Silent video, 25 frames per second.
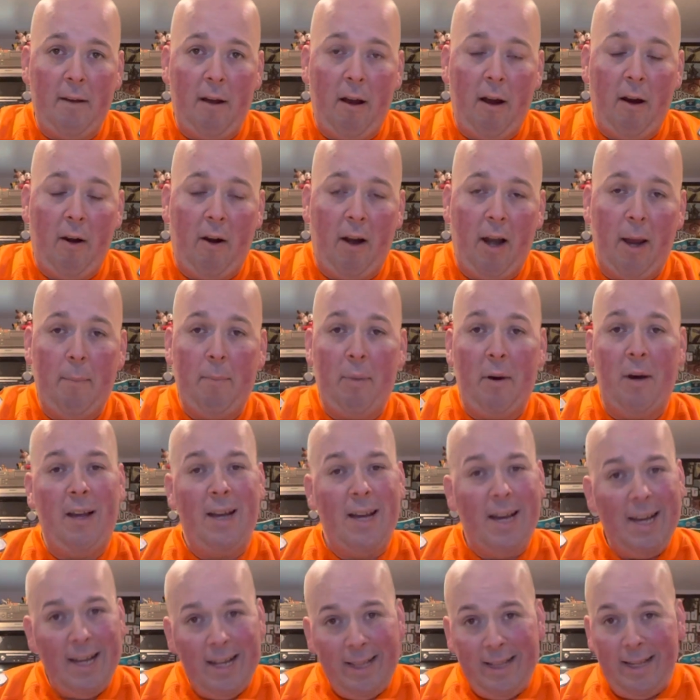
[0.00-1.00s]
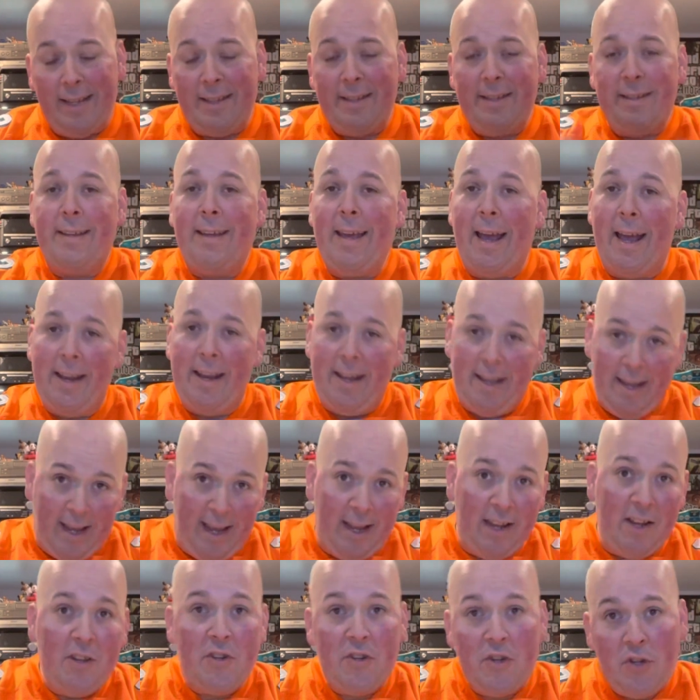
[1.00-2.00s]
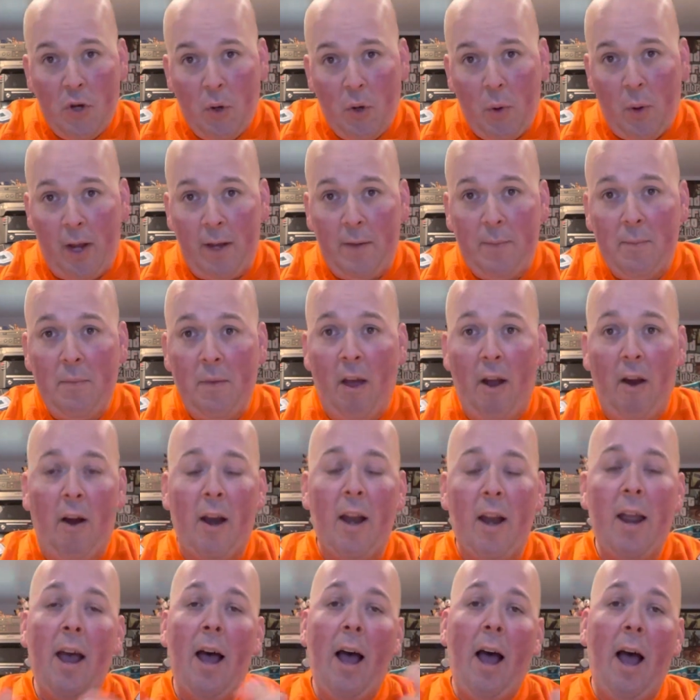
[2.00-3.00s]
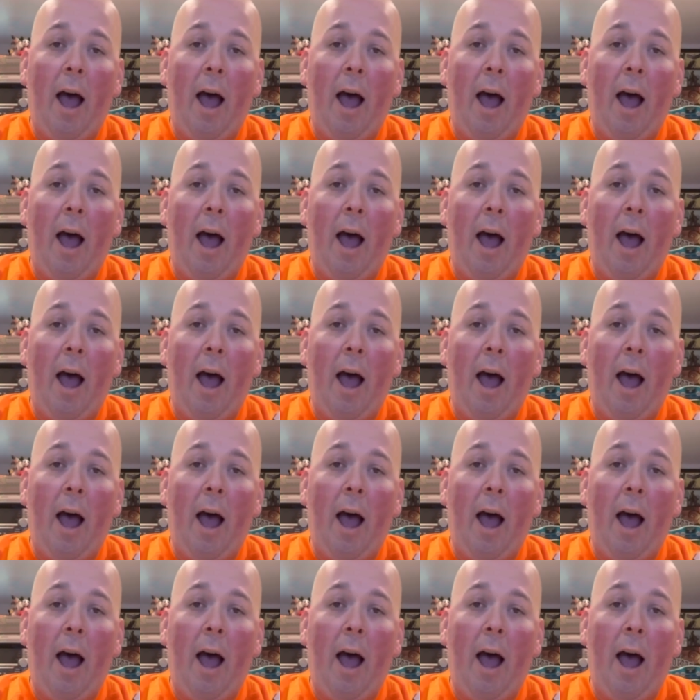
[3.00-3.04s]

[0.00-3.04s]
All right, but let's get into it. All right.